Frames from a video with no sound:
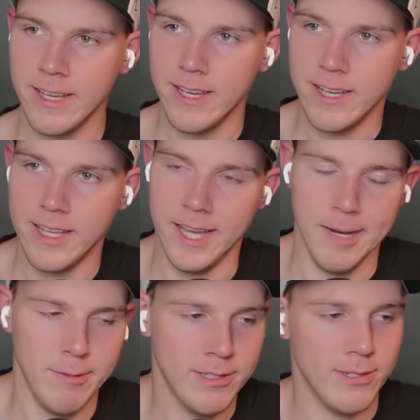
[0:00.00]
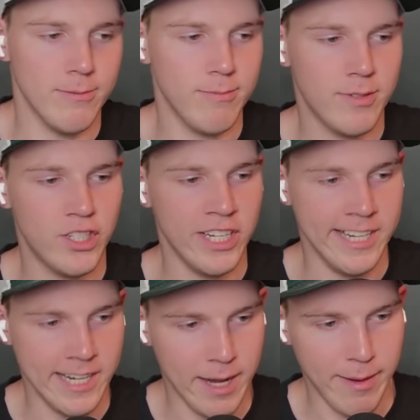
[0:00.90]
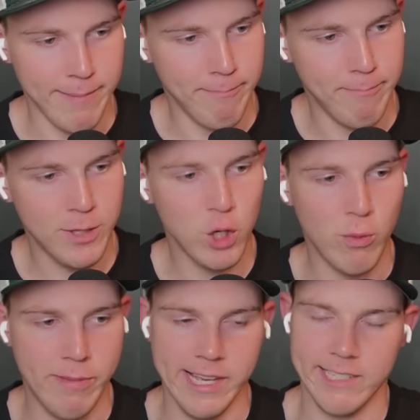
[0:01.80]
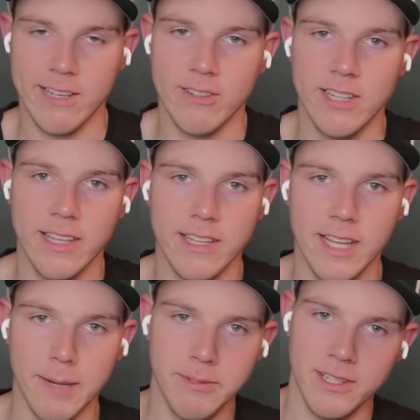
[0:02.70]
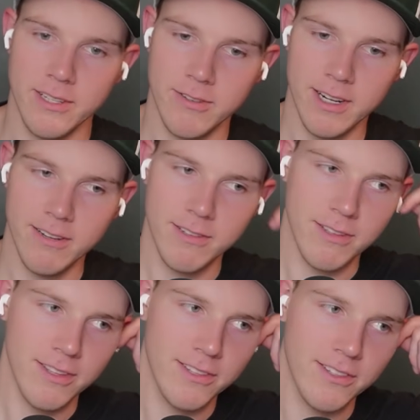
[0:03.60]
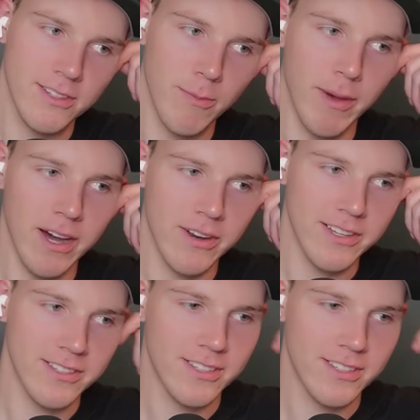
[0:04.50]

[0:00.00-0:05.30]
Yeah, I'm also cheating. I'm 2 picks outside the top 6 rounds. So this is about as